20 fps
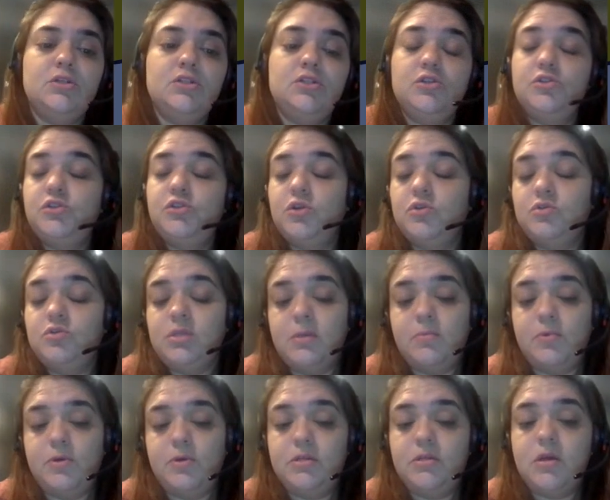show
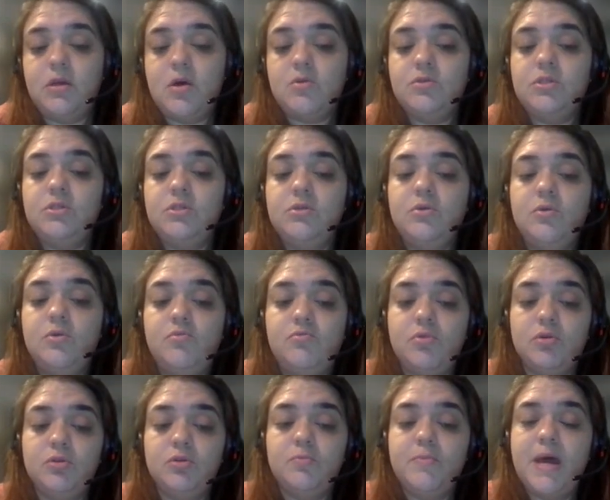some results,
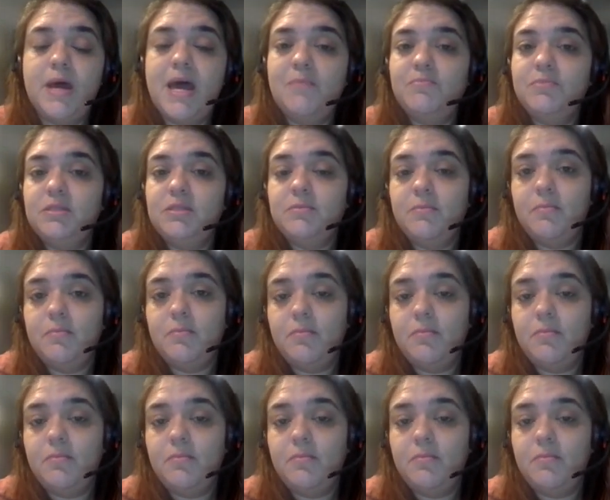roadmaps,